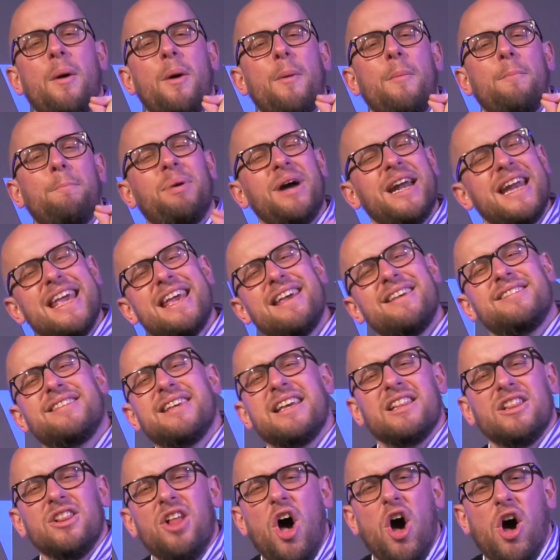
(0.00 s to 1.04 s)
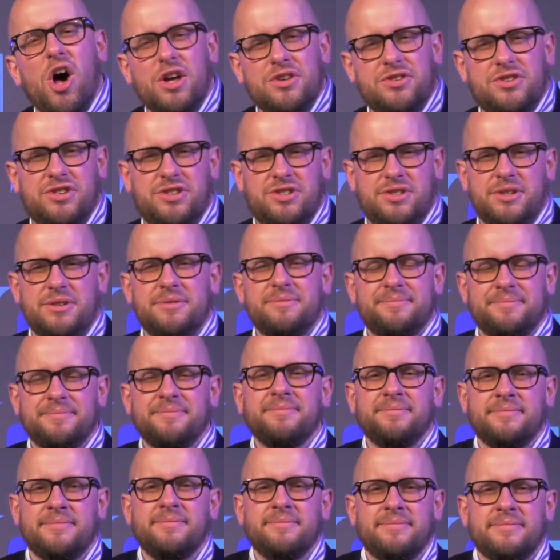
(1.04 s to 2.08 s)
But is it lost?
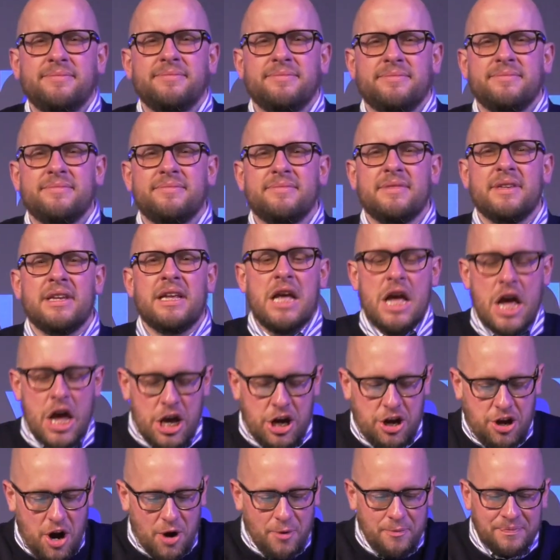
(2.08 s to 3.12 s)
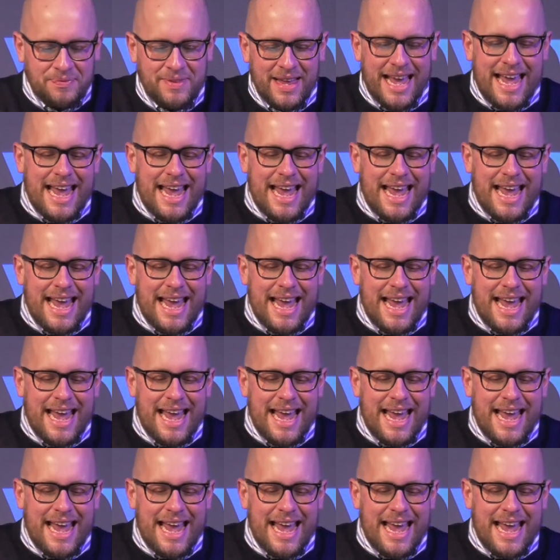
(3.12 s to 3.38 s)
You know,